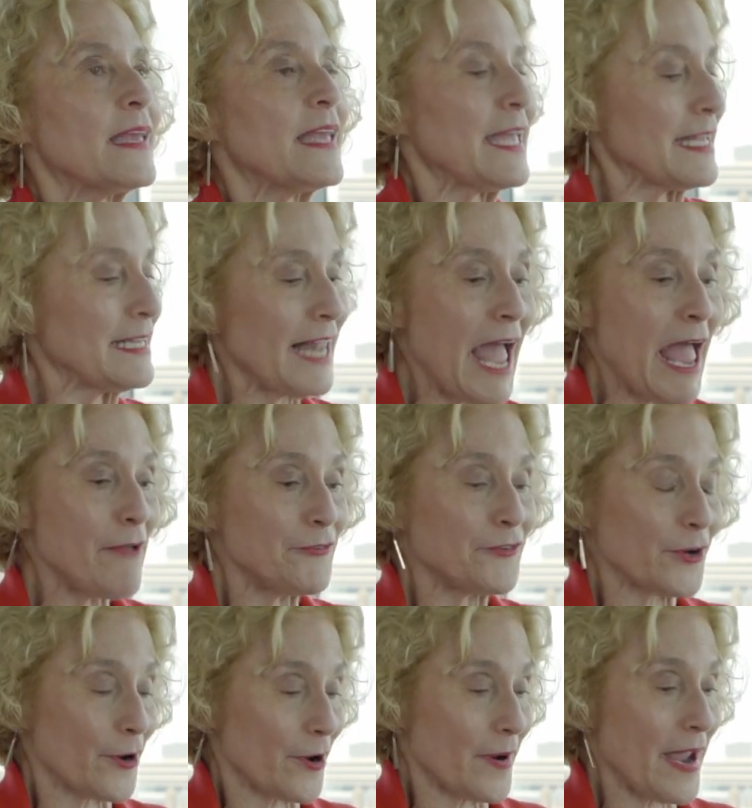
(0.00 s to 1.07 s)
in
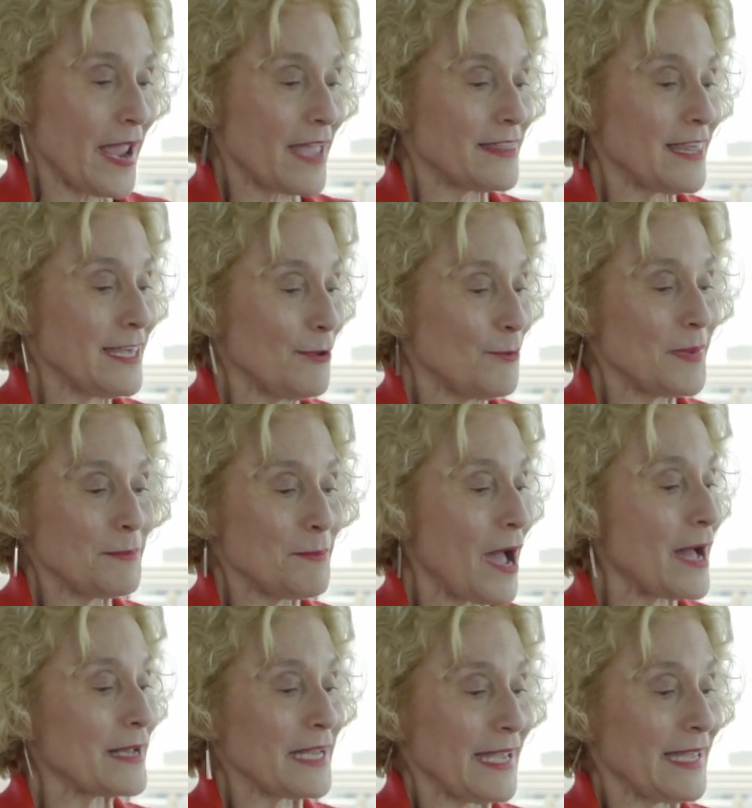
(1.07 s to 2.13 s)
laughter at the human
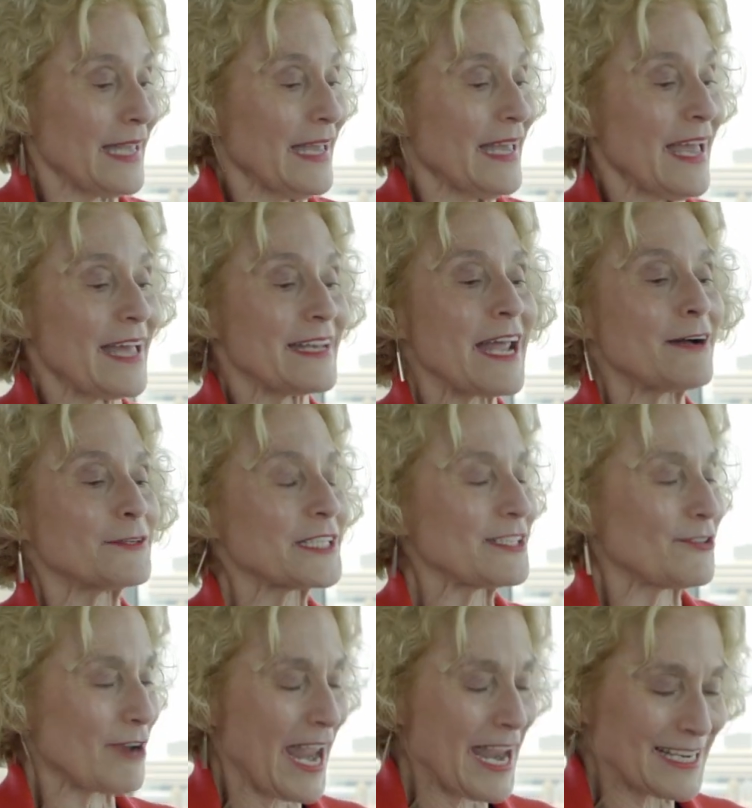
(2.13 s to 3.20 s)
body and how
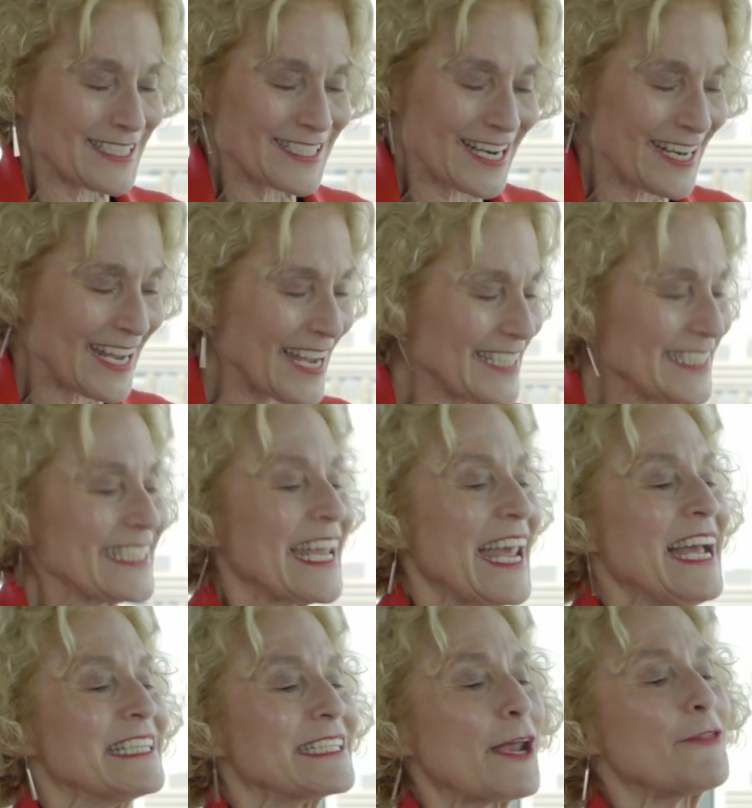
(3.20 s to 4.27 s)
strange it is.
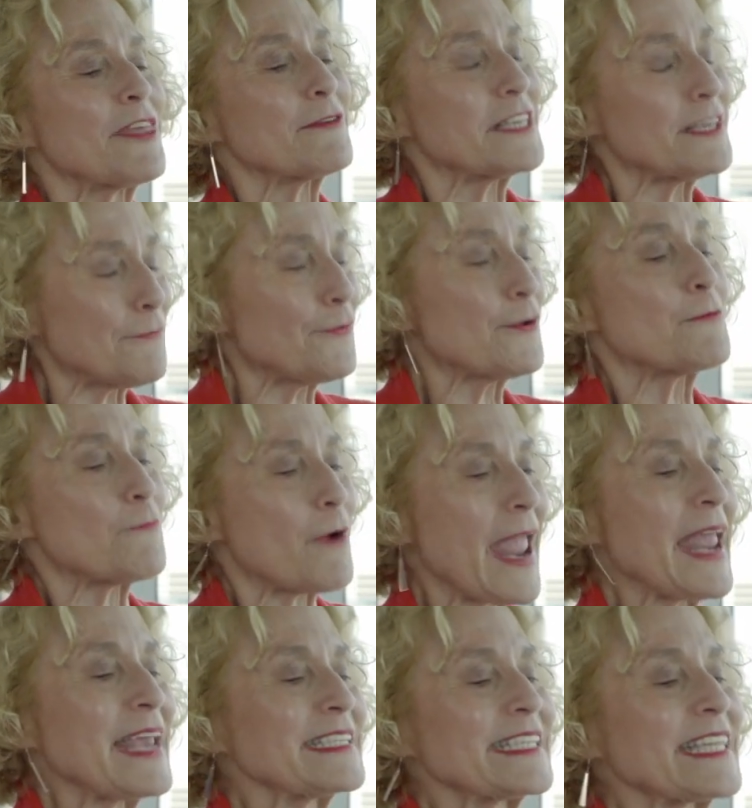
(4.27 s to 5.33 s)
So there are different
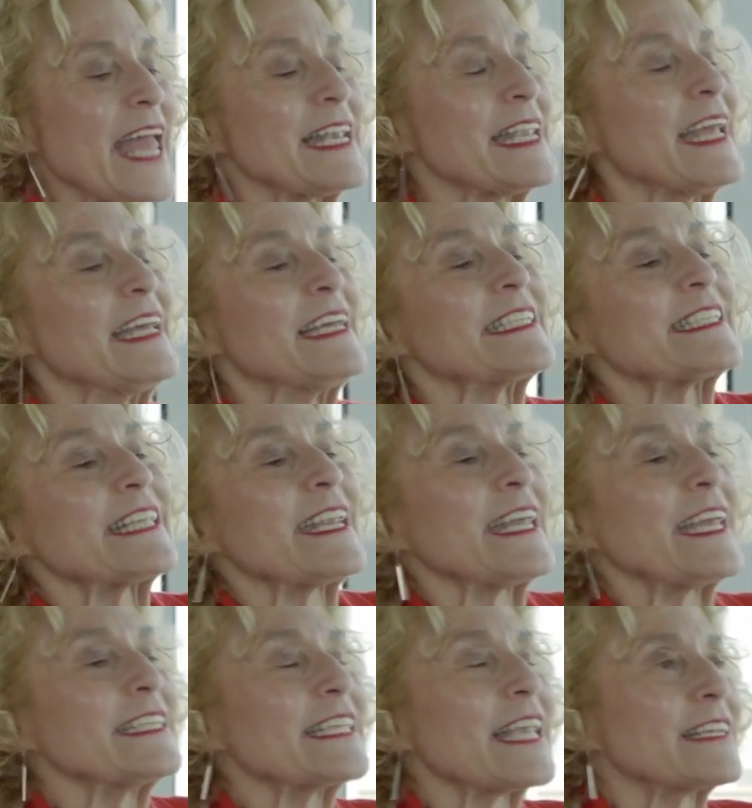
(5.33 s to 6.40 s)
ways that
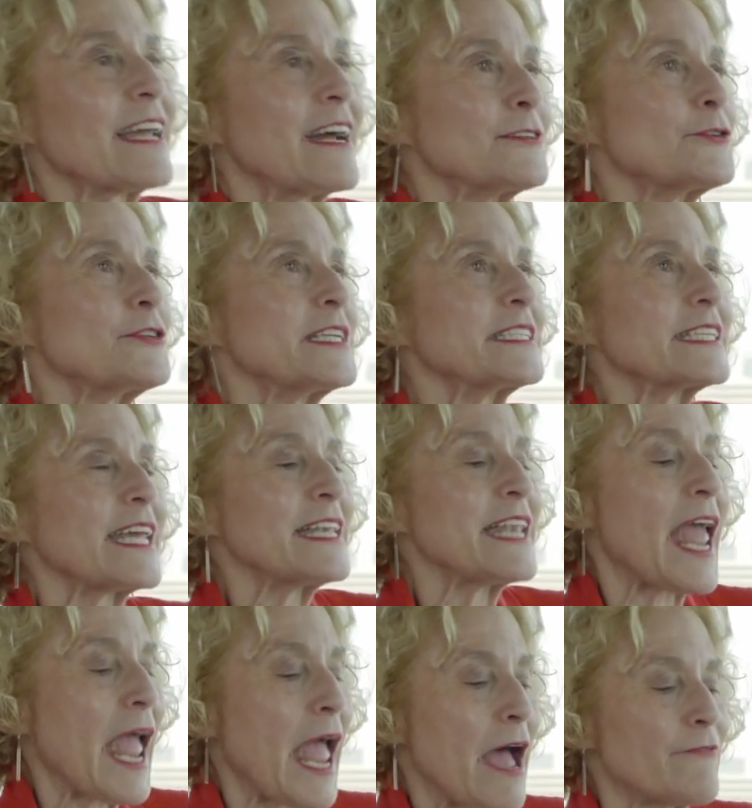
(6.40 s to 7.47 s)
cities and countries can
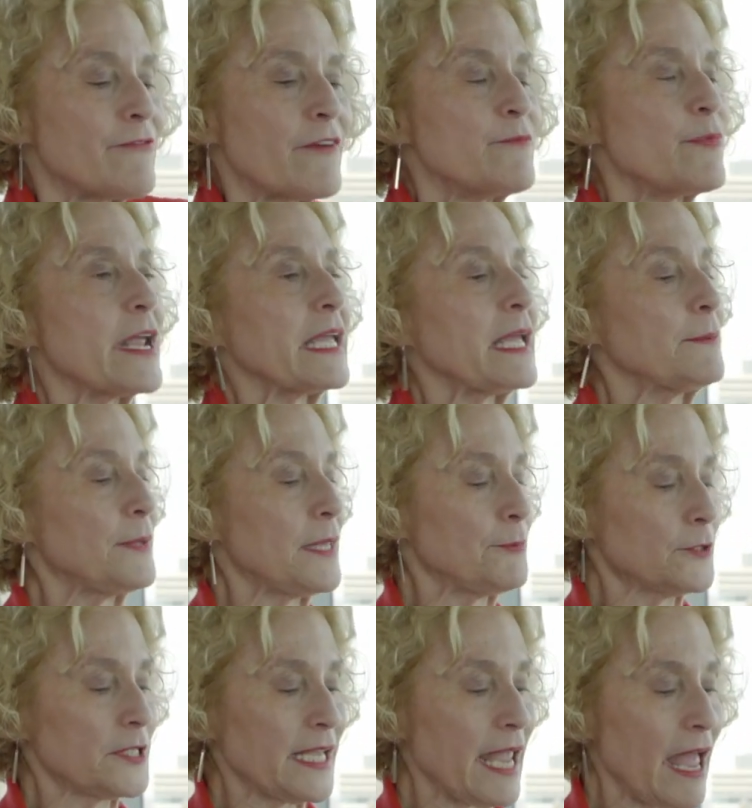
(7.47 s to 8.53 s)
have of bringing
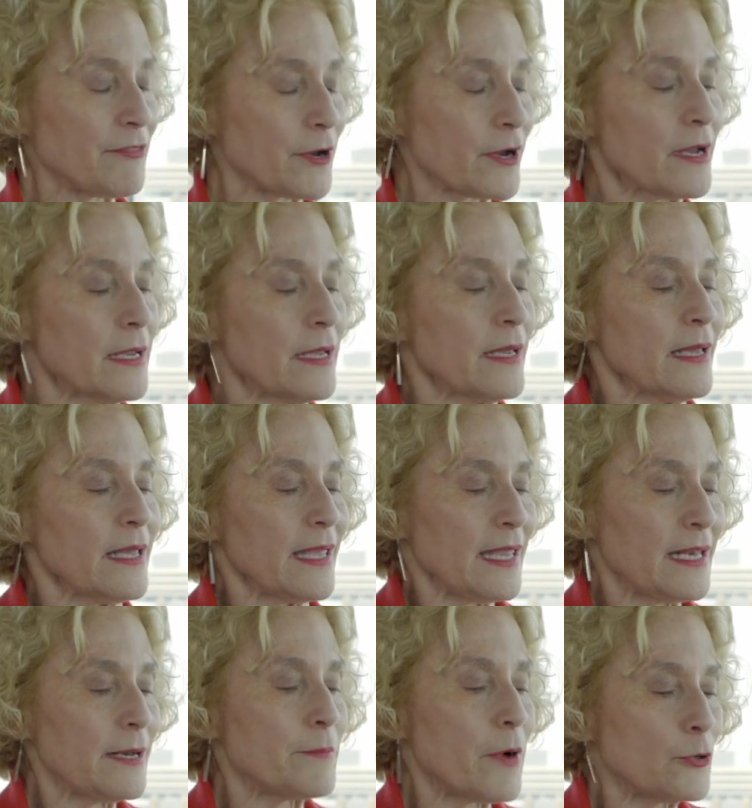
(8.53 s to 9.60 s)
people together
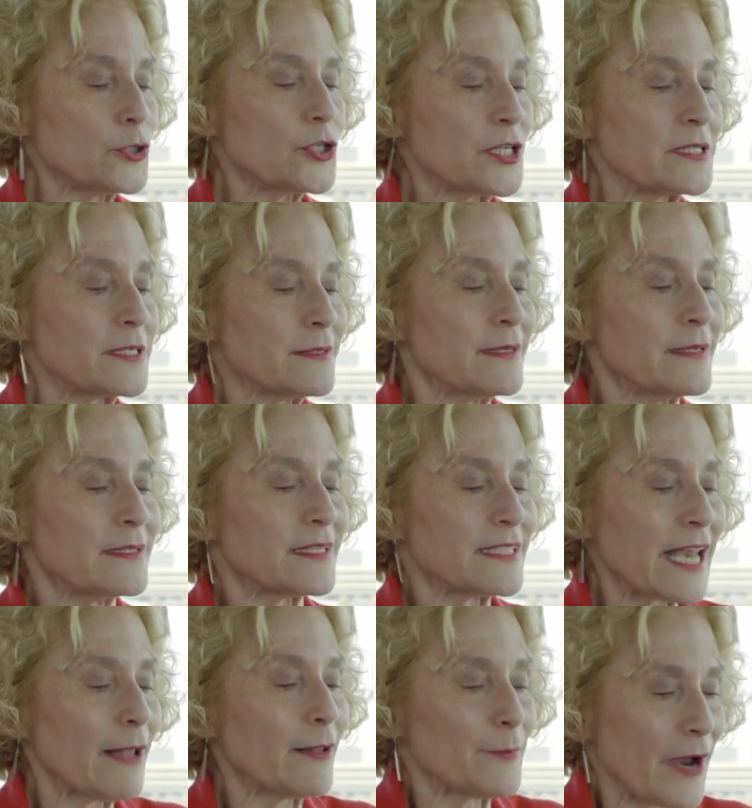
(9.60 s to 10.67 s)
in emotion
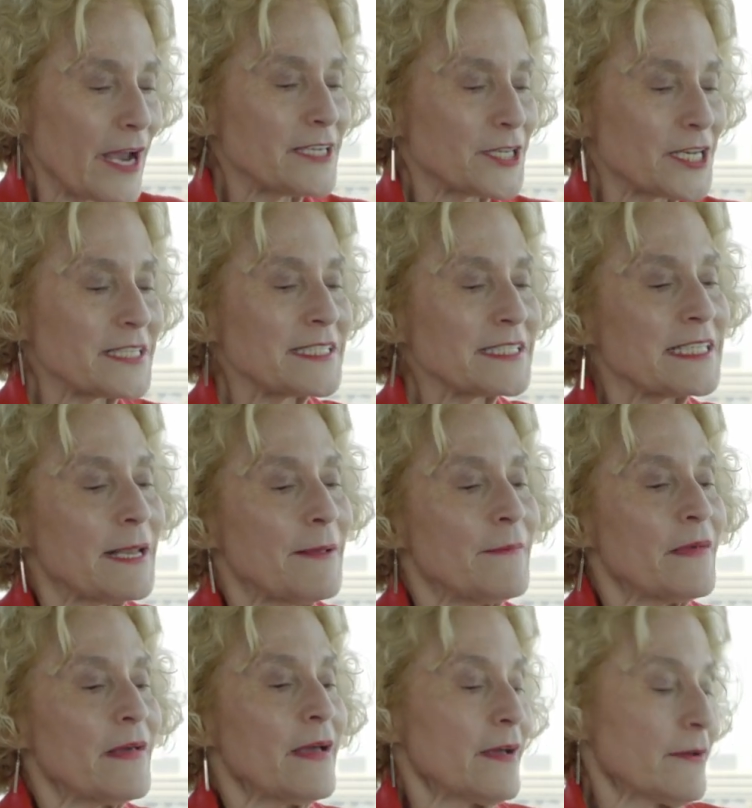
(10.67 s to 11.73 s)
celebrations.
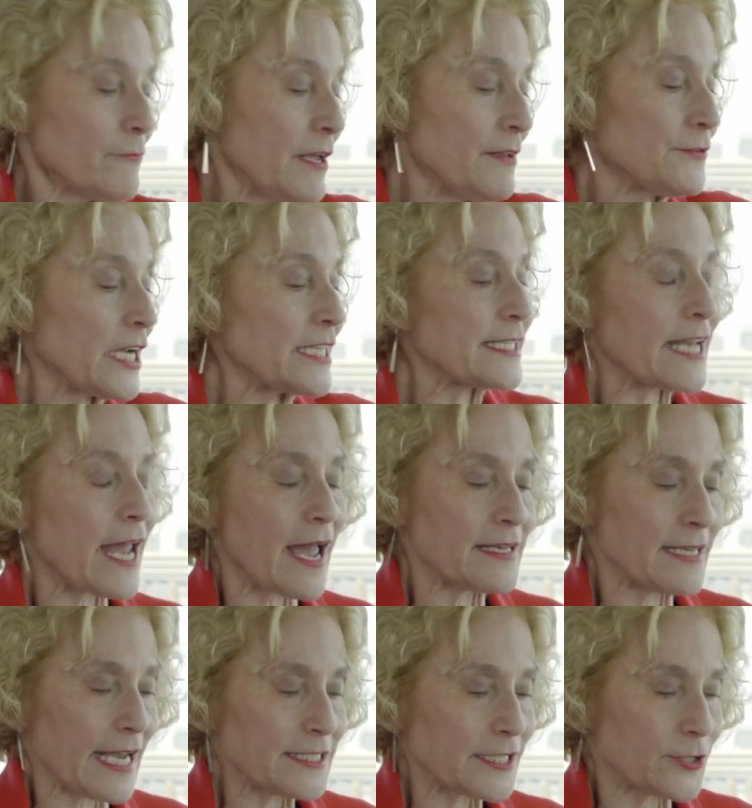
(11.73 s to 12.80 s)
We've just
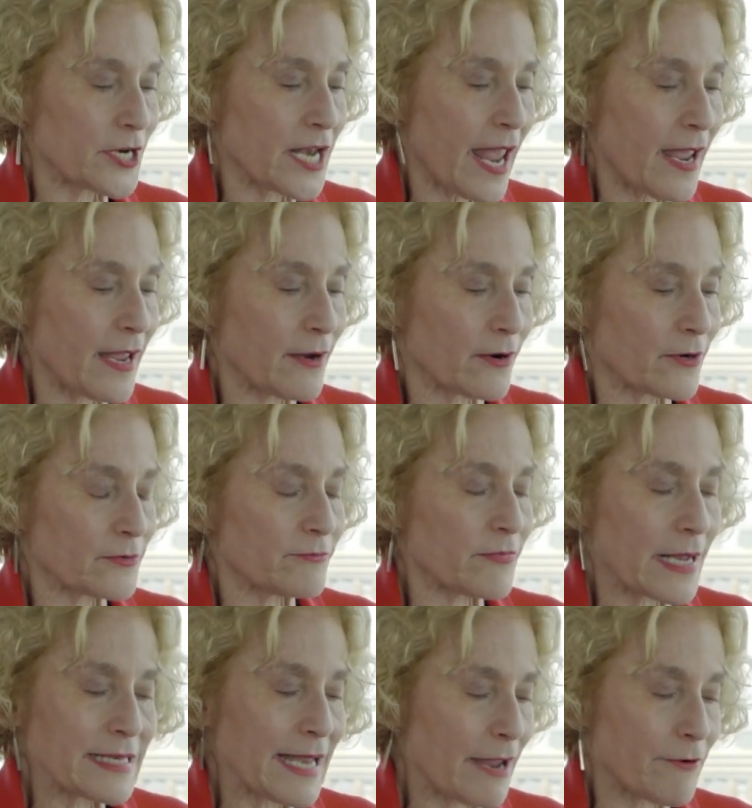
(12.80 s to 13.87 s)
had yesterday, or
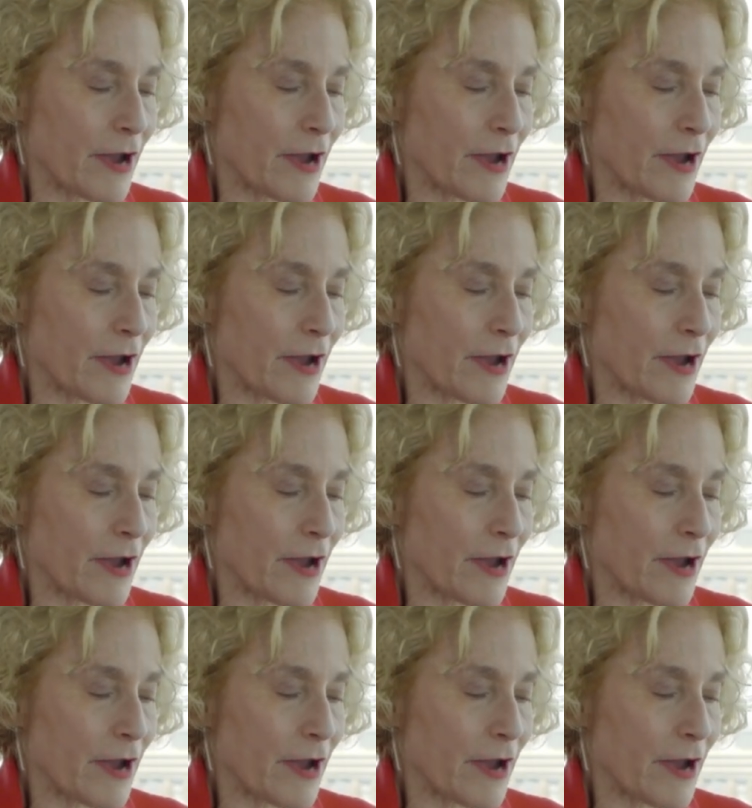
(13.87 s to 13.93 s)
Monday